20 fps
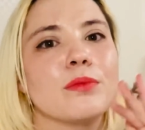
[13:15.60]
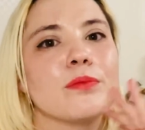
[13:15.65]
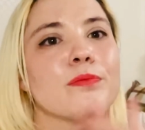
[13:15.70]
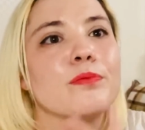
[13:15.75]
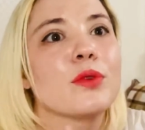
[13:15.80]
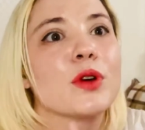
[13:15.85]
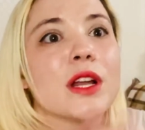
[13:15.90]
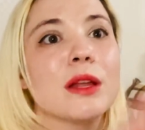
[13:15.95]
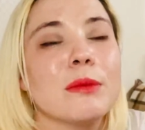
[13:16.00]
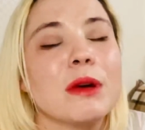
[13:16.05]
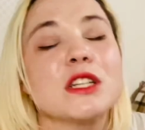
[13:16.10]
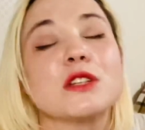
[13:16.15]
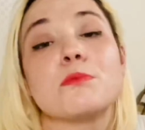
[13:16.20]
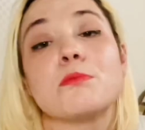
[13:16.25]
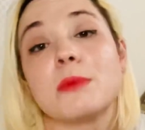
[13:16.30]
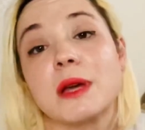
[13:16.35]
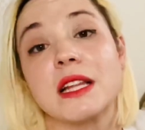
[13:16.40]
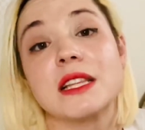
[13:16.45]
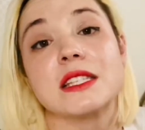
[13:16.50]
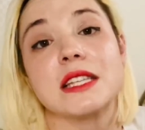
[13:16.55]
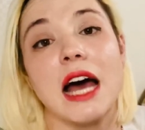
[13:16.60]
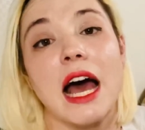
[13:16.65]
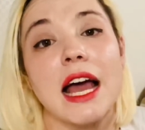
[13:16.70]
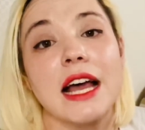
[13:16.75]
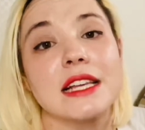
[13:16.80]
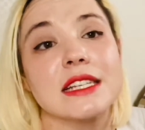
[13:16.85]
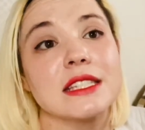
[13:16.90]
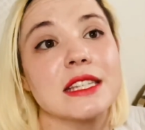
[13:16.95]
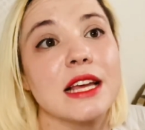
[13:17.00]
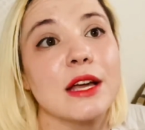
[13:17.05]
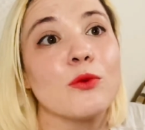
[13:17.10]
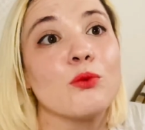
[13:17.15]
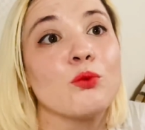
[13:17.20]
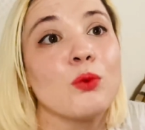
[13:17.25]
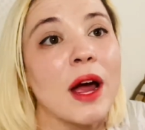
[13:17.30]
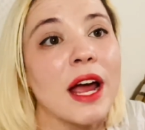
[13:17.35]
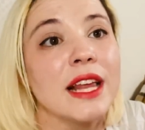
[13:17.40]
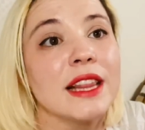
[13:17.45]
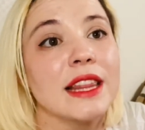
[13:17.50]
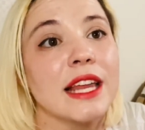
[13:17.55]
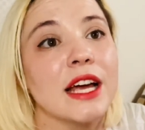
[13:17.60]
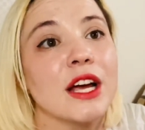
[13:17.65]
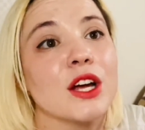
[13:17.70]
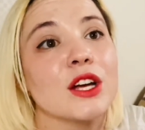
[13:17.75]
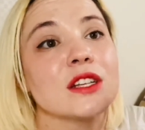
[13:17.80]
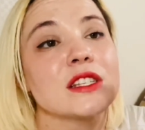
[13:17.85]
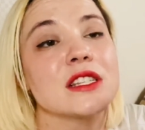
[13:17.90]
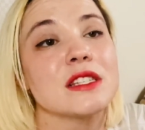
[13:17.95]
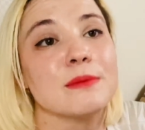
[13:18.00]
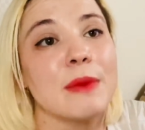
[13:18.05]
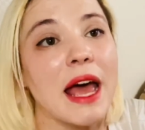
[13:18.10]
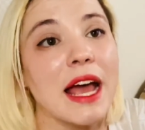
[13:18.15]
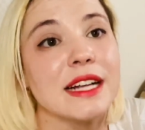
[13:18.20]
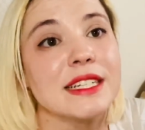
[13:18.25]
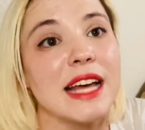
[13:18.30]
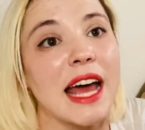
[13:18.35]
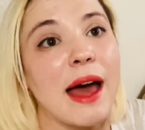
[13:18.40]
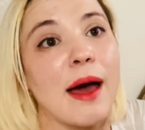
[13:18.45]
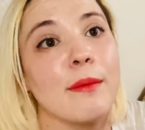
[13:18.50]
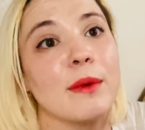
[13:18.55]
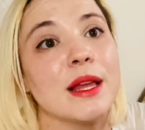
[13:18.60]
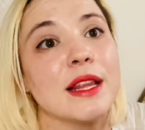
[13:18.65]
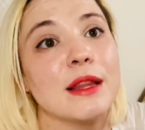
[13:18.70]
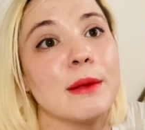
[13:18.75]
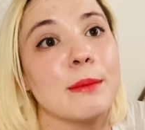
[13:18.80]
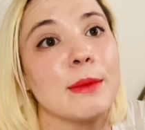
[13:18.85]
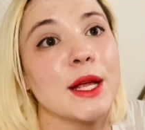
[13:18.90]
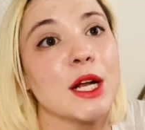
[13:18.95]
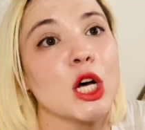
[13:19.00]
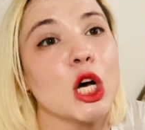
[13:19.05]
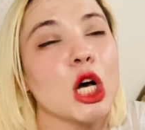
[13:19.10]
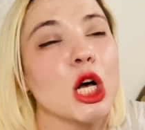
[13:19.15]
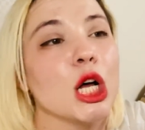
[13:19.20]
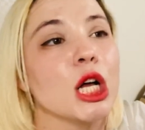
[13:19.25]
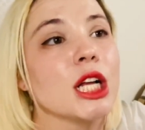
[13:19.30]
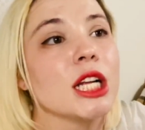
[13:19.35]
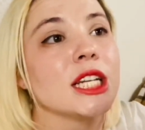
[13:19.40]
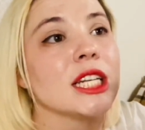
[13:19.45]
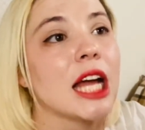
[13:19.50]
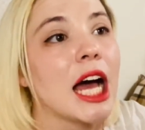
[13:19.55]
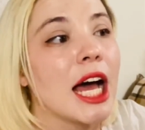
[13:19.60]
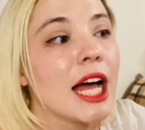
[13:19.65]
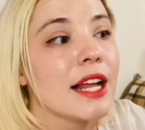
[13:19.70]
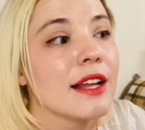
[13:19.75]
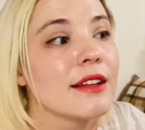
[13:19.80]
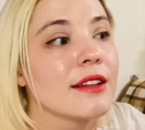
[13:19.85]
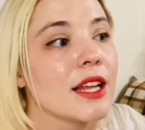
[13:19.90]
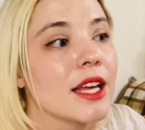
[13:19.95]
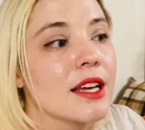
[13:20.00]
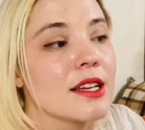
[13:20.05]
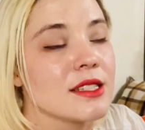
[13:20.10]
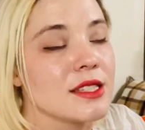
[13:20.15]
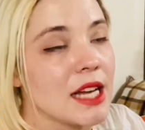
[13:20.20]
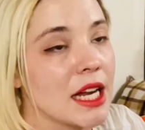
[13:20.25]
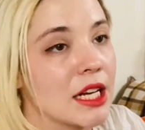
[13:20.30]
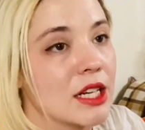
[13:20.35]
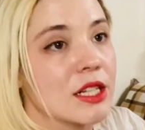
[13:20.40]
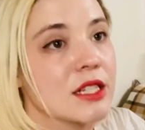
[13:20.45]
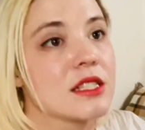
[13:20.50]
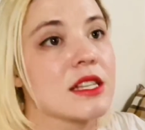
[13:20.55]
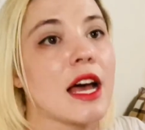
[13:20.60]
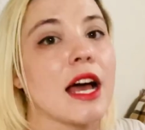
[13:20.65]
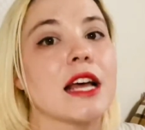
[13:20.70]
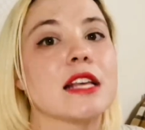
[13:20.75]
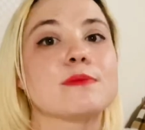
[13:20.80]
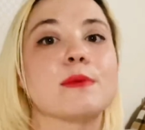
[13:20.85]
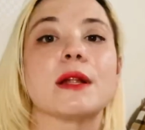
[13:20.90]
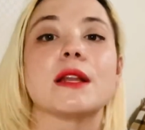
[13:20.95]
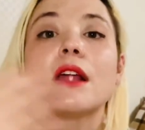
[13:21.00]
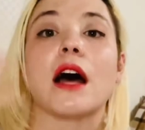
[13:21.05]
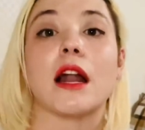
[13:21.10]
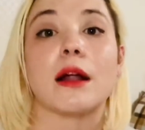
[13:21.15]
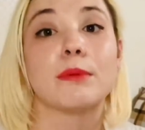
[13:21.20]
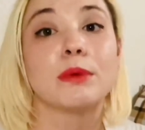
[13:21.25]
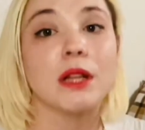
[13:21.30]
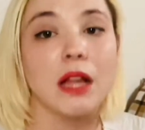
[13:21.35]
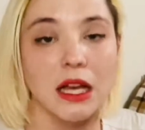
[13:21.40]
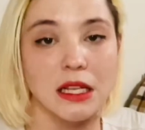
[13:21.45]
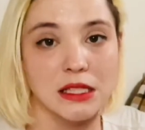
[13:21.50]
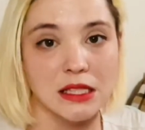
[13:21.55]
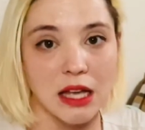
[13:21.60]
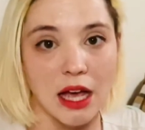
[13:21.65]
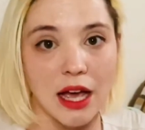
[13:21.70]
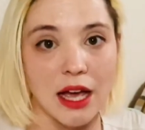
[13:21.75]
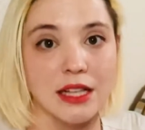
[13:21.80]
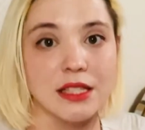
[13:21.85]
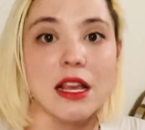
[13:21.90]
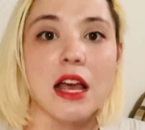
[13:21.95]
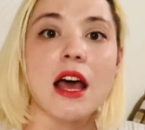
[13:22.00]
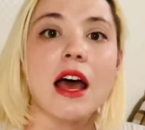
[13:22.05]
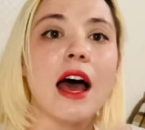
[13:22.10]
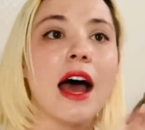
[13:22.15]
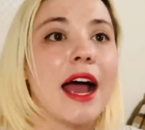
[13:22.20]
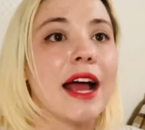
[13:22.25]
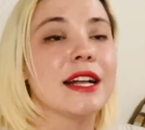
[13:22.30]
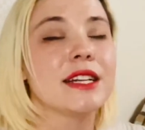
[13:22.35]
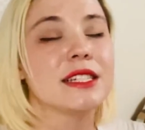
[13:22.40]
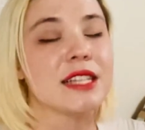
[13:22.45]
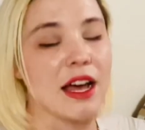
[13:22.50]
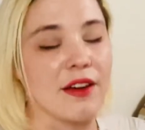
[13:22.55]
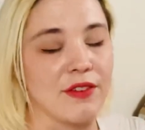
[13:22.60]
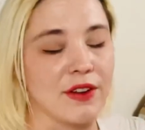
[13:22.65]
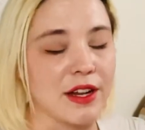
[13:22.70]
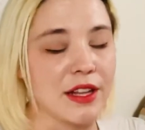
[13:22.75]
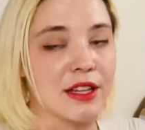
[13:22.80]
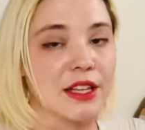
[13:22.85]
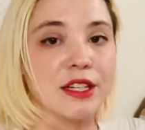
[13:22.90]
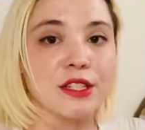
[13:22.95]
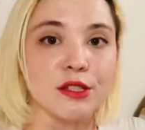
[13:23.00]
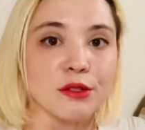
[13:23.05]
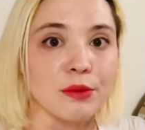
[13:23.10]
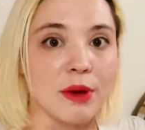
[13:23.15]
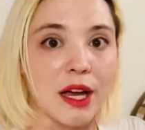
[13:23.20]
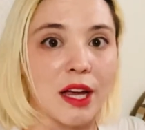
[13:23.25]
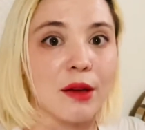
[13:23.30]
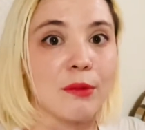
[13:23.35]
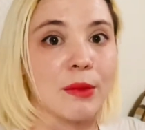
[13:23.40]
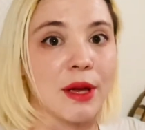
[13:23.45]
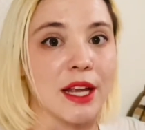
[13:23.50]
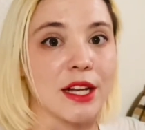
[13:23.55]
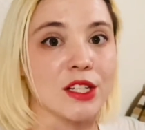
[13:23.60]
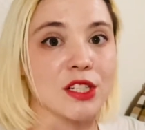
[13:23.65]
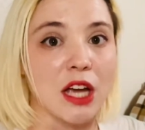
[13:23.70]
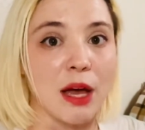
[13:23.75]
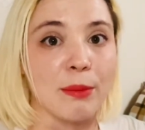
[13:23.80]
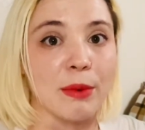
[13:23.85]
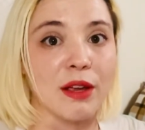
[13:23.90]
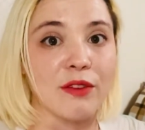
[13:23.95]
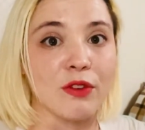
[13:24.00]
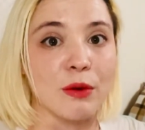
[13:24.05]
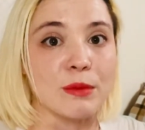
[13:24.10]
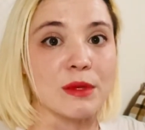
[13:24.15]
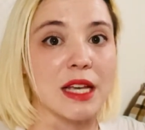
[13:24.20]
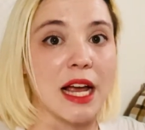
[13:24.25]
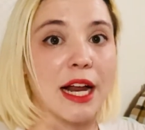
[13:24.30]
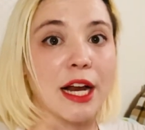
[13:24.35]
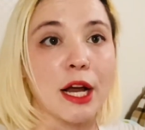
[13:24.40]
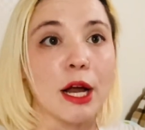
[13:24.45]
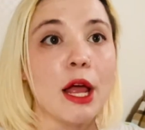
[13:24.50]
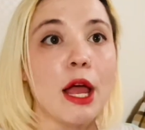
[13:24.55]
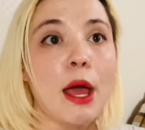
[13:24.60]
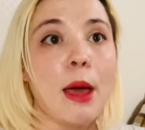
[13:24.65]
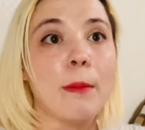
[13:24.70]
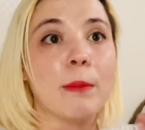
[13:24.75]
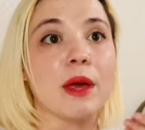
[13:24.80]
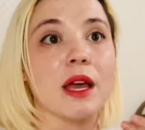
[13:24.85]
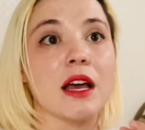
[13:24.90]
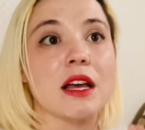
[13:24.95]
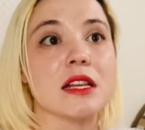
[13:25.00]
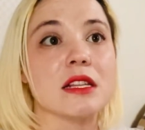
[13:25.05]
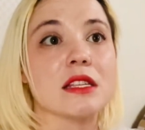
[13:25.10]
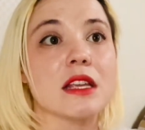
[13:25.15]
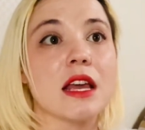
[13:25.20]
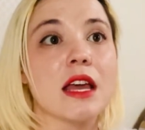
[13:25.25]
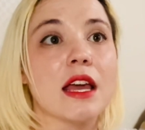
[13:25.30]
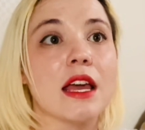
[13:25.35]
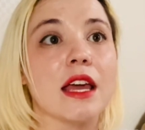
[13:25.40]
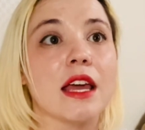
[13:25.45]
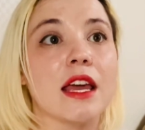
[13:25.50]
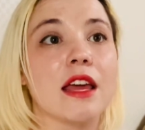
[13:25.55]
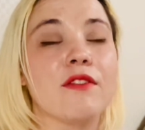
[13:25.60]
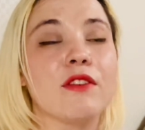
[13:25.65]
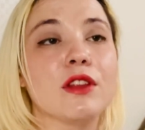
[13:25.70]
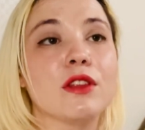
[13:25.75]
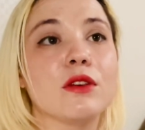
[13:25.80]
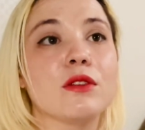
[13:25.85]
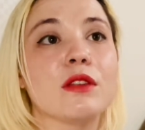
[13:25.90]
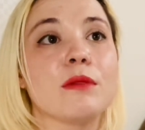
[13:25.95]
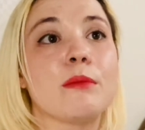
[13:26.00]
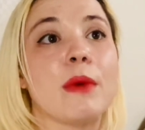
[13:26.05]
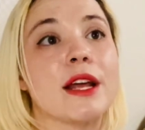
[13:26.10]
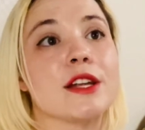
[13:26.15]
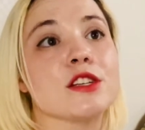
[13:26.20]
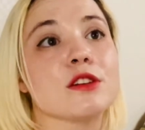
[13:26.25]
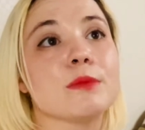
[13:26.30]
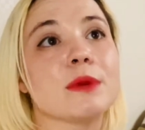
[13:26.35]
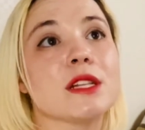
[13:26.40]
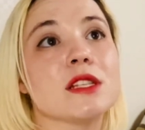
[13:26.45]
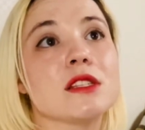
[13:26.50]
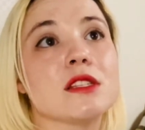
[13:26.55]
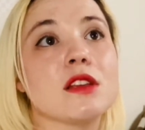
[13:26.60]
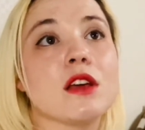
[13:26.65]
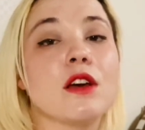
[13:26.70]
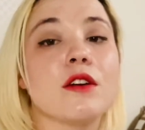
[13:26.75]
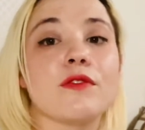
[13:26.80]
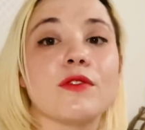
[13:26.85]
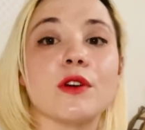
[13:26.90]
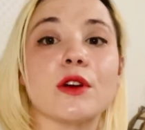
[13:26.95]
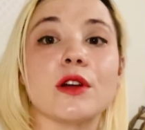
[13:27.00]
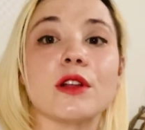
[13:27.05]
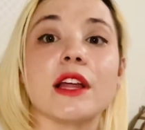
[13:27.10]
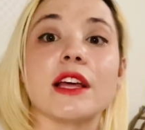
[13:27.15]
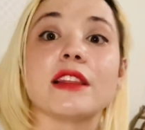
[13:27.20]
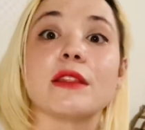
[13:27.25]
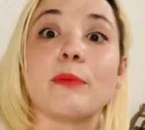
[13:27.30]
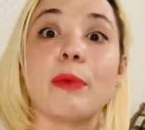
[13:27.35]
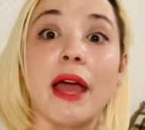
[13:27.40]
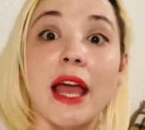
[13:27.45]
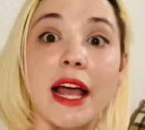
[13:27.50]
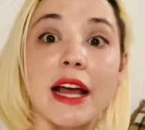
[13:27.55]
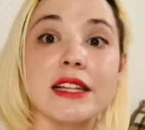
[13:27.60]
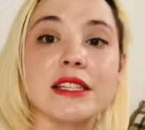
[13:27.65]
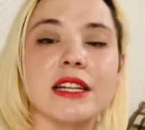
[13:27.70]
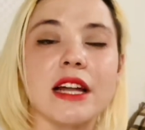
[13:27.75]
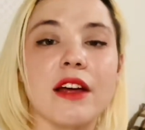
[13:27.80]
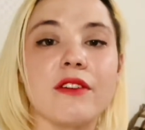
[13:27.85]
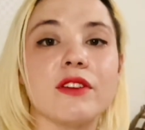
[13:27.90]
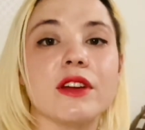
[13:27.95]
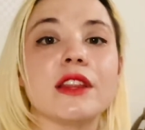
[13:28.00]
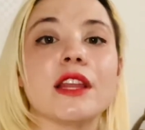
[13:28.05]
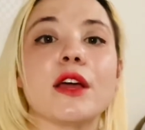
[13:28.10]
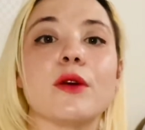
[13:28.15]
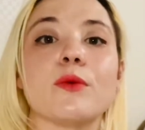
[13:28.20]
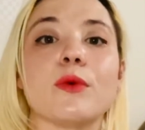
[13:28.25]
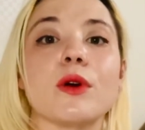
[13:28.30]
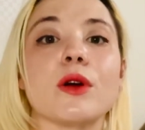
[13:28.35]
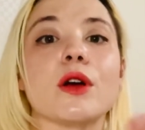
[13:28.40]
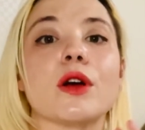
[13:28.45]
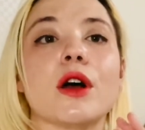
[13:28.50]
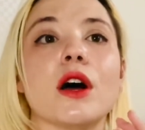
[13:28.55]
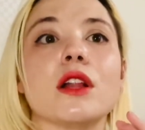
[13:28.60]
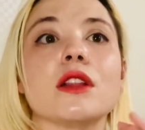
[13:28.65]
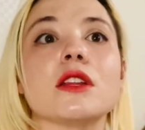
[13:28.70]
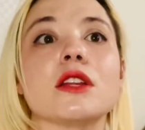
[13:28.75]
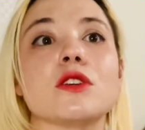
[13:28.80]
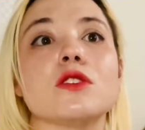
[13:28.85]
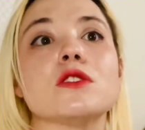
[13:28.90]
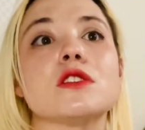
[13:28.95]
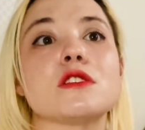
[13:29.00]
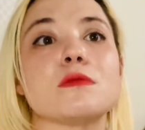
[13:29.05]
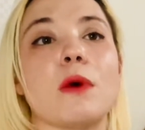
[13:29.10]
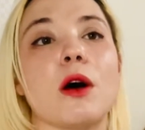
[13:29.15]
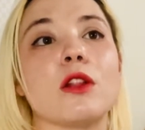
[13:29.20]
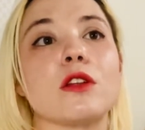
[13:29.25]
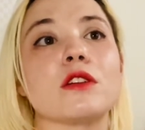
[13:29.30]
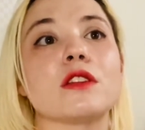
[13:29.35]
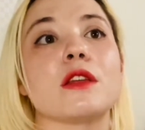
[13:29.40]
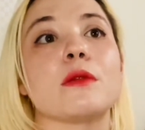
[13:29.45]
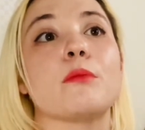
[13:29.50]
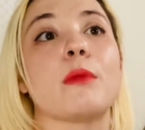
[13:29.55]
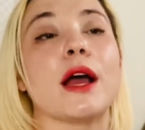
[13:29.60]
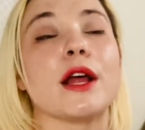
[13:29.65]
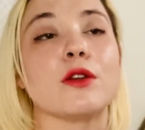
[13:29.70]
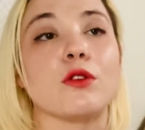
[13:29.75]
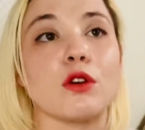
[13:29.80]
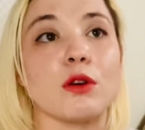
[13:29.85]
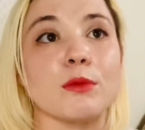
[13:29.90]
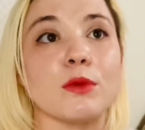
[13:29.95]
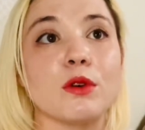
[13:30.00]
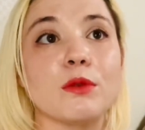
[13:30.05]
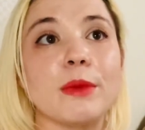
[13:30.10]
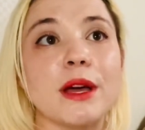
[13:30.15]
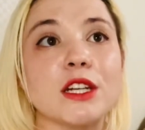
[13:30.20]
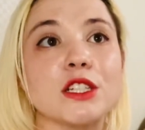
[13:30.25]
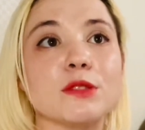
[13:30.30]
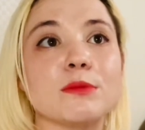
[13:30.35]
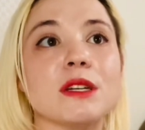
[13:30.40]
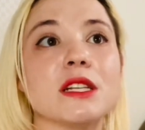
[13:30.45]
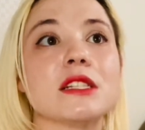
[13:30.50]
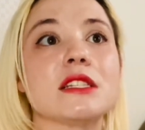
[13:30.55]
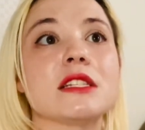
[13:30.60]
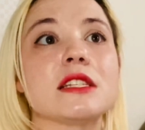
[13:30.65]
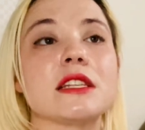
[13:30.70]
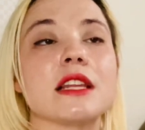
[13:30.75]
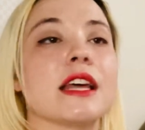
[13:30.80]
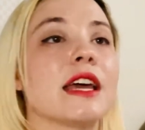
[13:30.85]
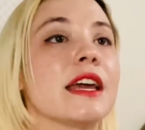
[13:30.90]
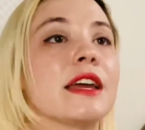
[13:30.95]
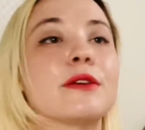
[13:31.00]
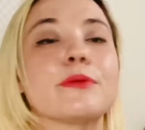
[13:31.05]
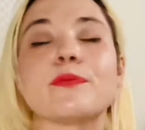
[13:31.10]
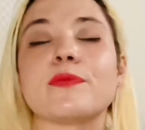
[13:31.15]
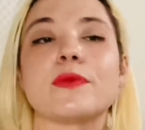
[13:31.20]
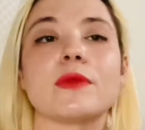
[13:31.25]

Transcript: pretty much mid-size, like right there, smack dab in the middle, not like a standard size, but not a plus size, I definitely do recommend shopping from CIDER, because even though the measurements for like the pants and everything were a little smaller than my normal measurements, like